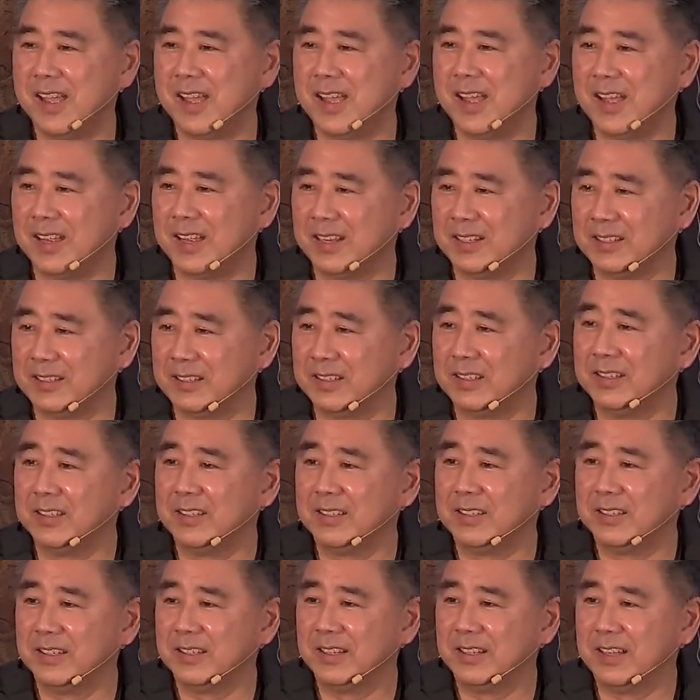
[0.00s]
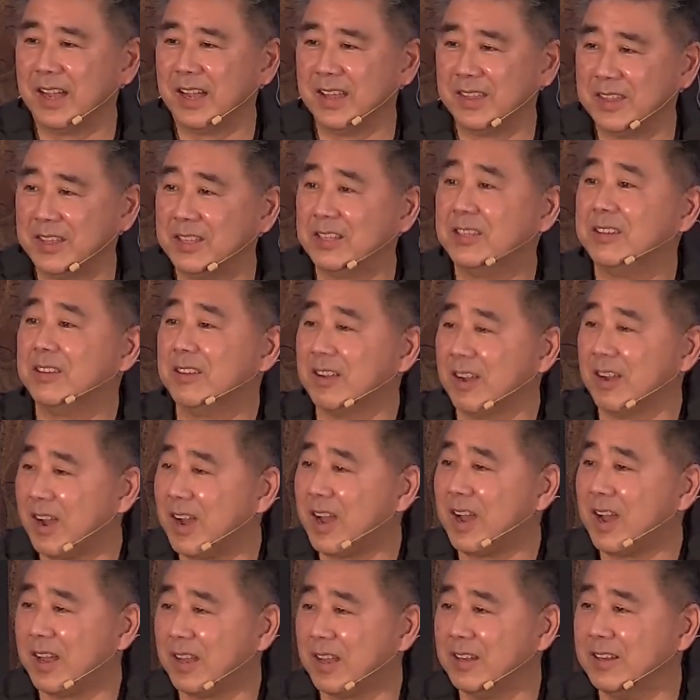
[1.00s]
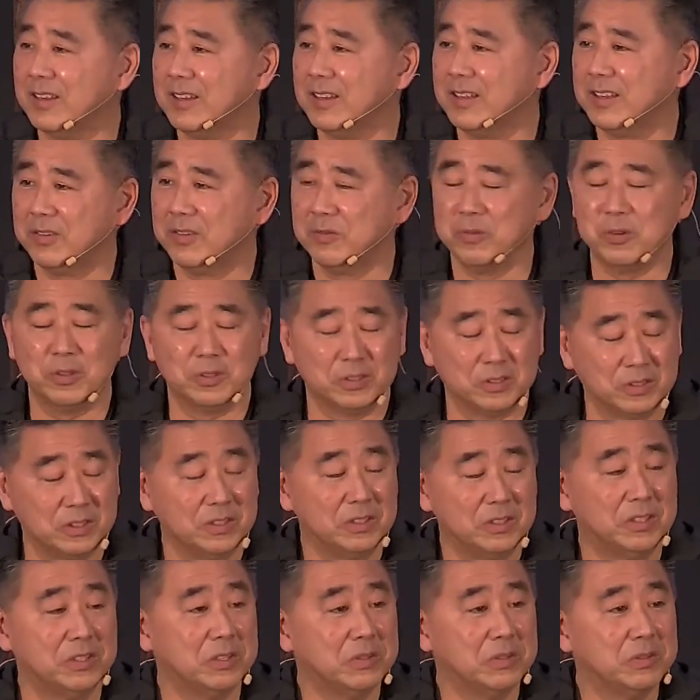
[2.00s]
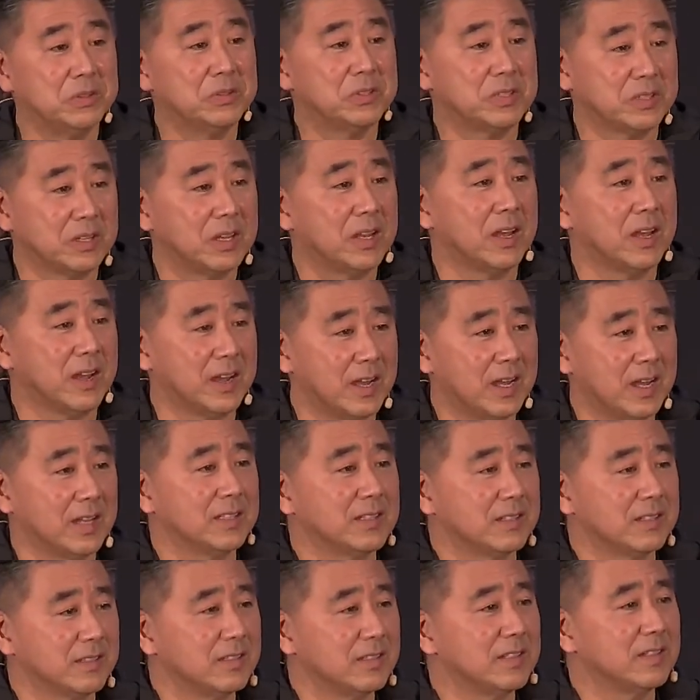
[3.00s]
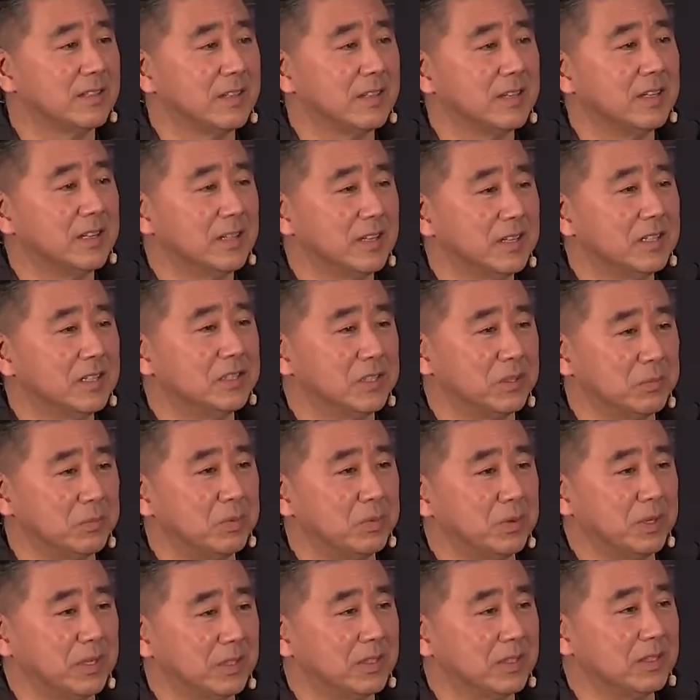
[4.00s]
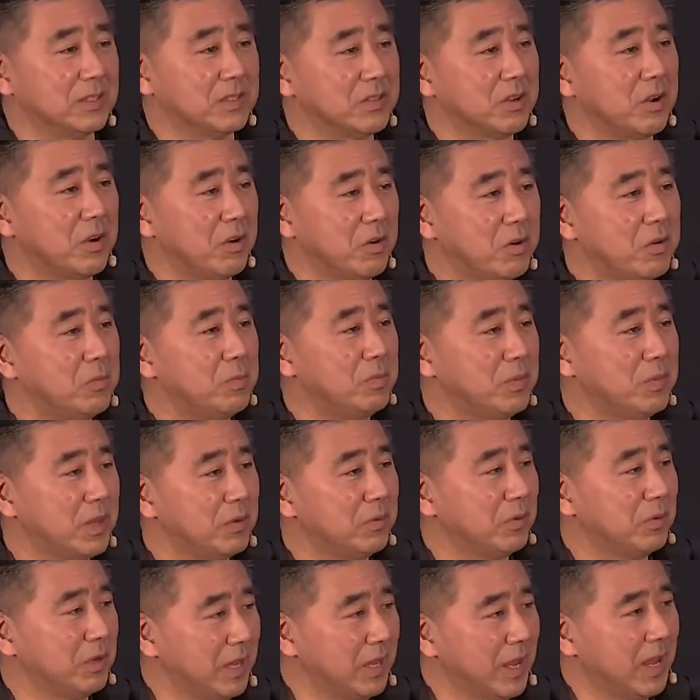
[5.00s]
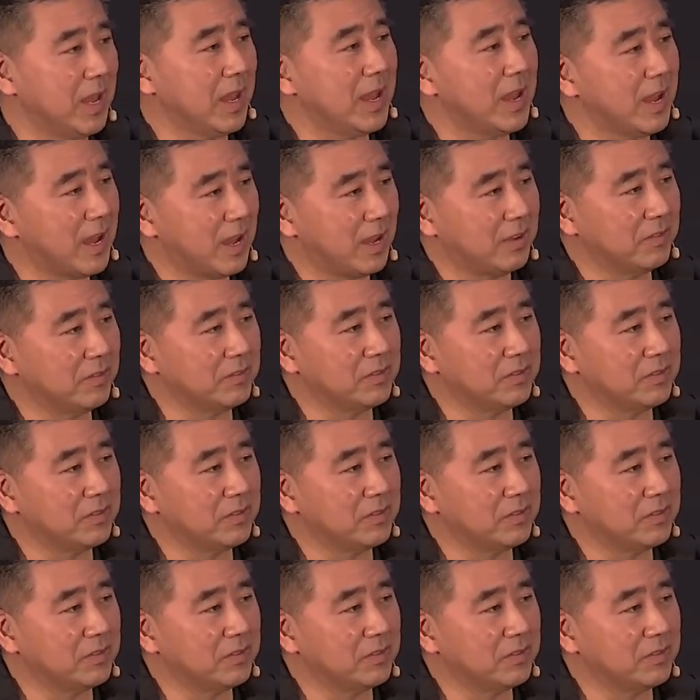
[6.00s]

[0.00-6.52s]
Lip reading: And I think God will use us to bring this hope that we have